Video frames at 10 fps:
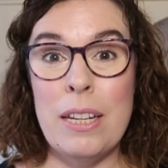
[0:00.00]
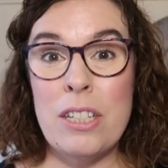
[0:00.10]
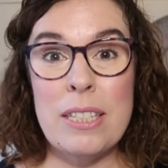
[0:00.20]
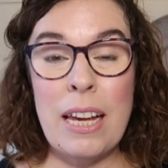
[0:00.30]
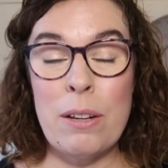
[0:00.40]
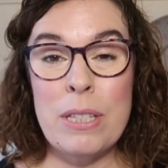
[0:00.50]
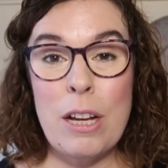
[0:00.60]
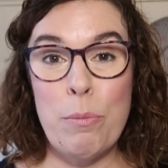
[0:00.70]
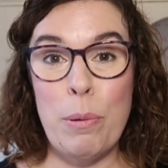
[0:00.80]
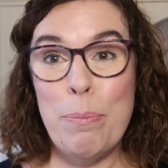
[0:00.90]
just get
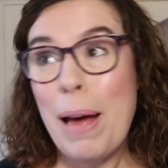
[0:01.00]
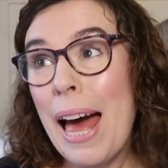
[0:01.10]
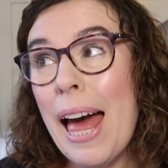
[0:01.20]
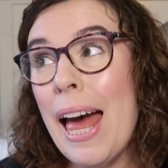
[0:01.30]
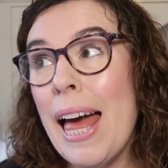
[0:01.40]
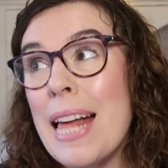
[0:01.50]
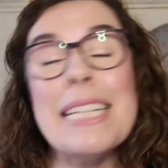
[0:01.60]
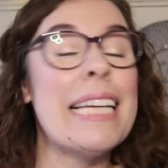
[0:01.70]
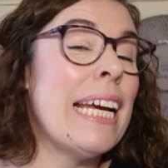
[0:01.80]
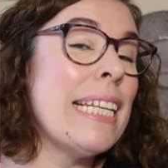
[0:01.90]
yourself prepared
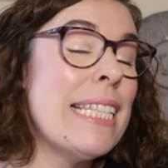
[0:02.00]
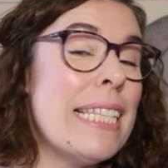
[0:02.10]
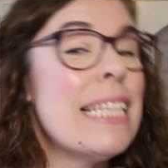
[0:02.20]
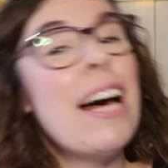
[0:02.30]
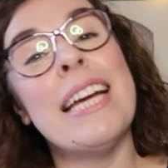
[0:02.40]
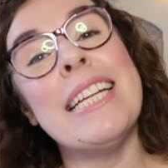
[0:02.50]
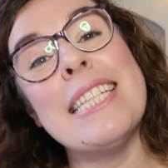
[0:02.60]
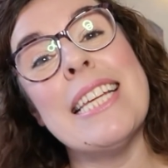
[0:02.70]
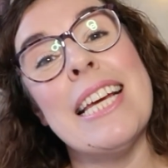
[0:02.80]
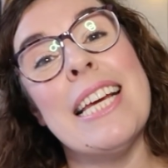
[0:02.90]
and get
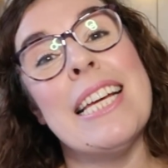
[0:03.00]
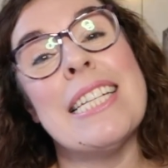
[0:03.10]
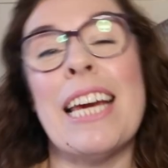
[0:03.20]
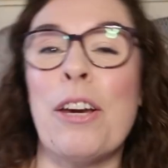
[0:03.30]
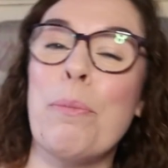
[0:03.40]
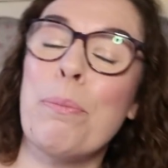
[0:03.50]
excited and get your